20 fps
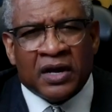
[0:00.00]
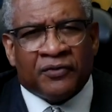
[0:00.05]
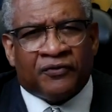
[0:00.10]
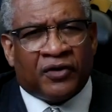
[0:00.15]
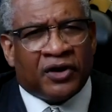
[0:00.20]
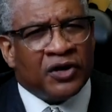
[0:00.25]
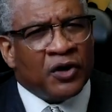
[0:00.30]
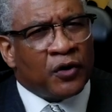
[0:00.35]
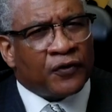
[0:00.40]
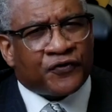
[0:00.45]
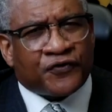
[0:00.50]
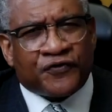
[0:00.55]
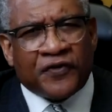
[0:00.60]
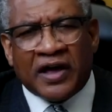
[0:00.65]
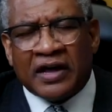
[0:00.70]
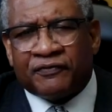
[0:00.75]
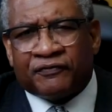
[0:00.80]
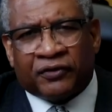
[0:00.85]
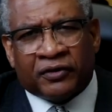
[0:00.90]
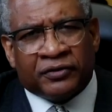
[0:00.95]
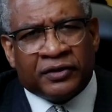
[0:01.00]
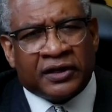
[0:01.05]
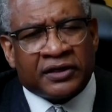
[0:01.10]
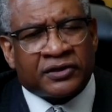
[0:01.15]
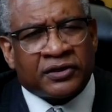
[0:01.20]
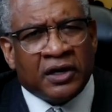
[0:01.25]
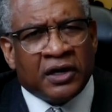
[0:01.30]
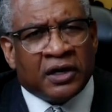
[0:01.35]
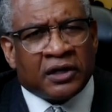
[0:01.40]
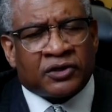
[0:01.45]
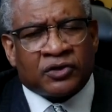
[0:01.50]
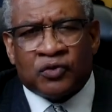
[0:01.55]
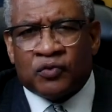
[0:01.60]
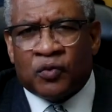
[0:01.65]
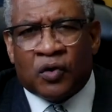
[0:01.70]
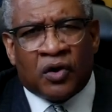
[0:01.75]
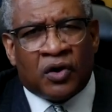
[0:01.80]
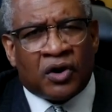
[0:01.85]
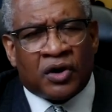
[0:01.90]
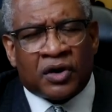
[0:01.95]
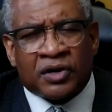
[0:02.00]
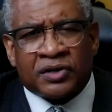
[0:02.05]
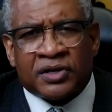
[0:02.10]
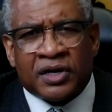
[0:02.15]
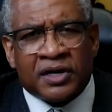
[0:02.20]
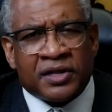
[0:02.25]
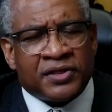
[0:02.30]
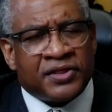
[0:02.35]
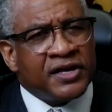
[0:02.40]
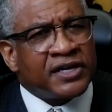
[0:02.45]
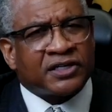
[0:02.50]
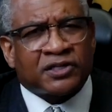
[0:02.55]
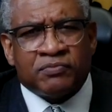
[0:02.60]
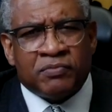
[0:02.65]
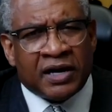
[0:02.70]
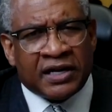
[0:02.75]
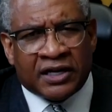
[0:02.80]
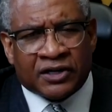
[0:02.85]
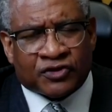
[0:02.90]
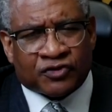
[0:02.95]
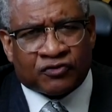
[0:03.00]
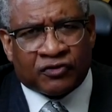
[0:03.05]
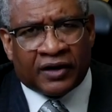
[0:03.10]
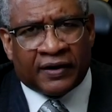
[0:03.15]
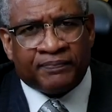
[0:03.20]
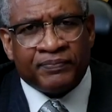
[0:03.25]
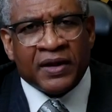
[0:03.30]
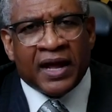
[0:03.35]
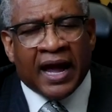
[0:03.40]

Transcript: for your faithfulness toward this ministry